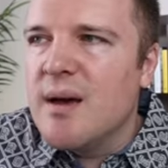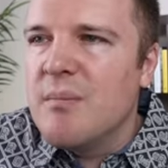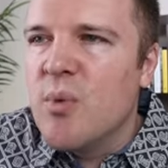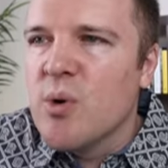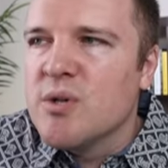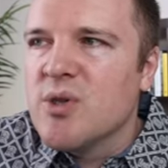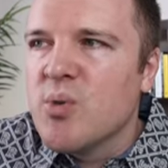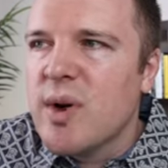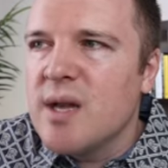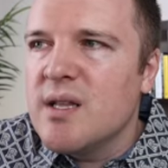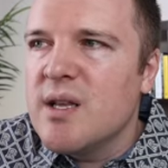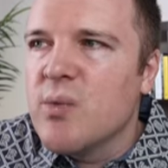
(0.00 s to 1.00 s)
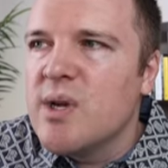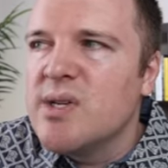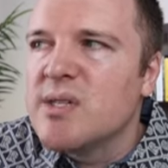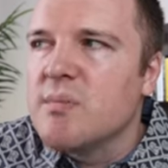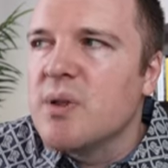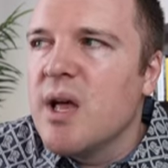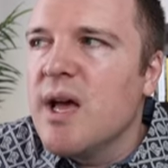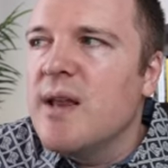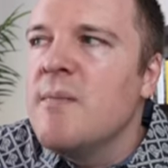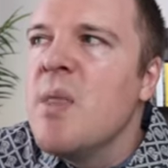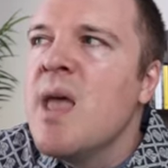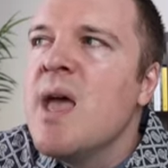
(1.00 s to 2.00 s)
more directly resupplied.